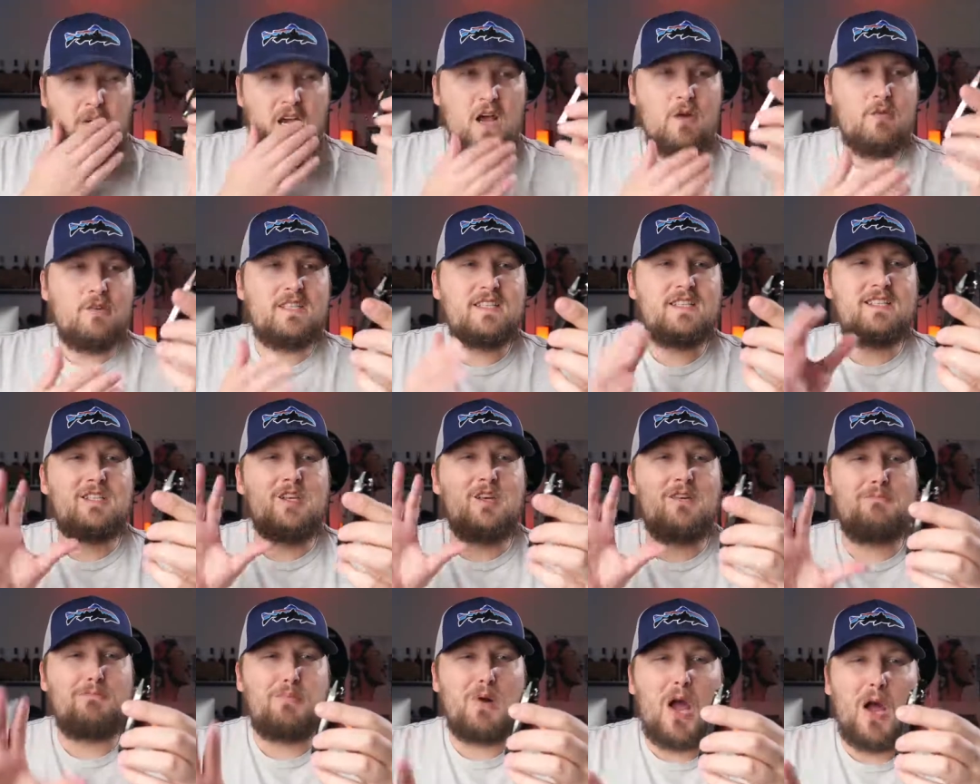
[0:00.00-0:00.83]
But I would
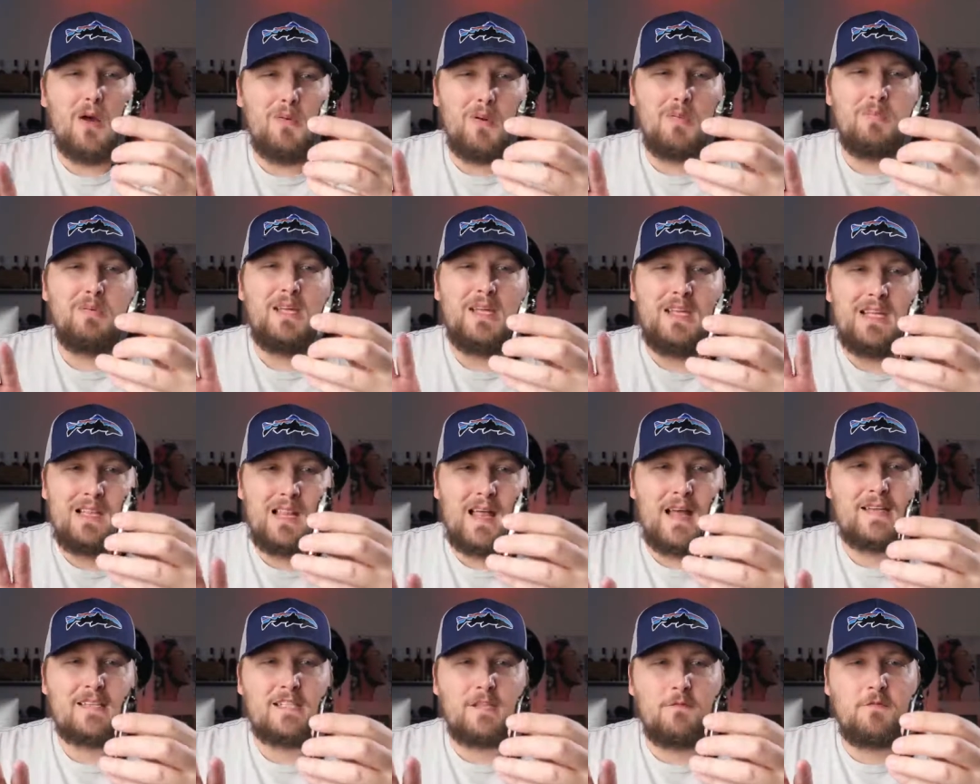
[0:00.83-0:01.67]
still probably
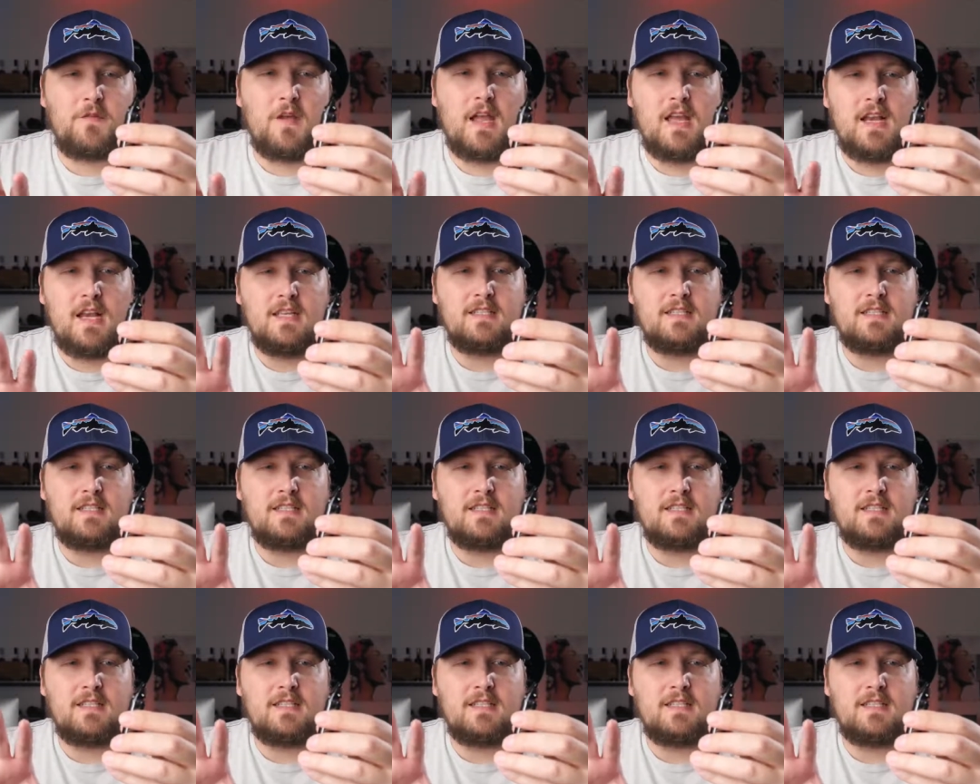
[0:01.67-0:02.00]
classify it